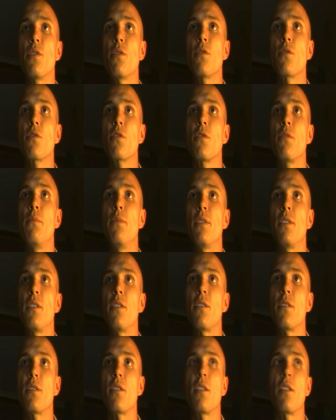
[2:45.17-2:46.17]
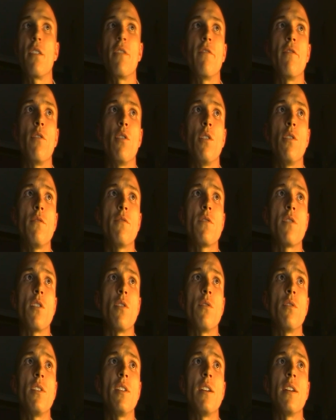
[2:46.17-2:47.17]
or research committees that
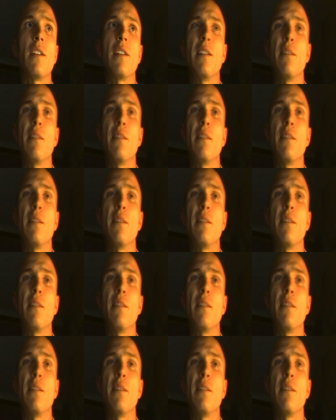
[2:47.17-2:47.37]
involves only